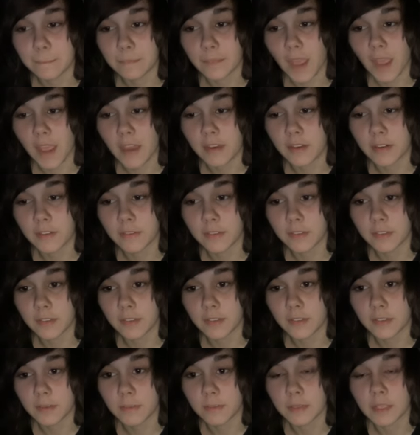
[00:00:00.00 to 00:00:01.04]
I
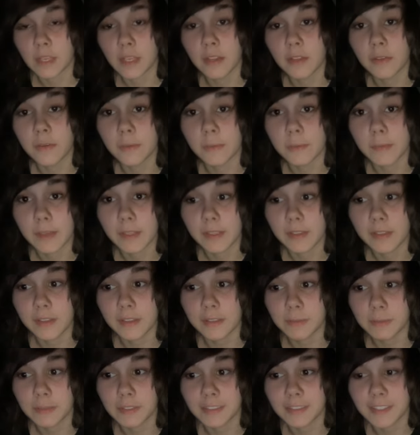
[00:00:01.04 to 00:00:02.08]
overheard him telling one of my
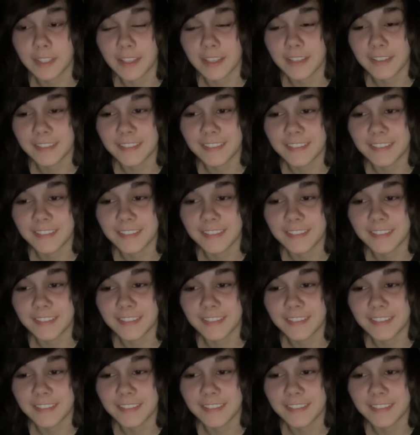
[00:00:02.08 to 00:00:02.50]
classmates that.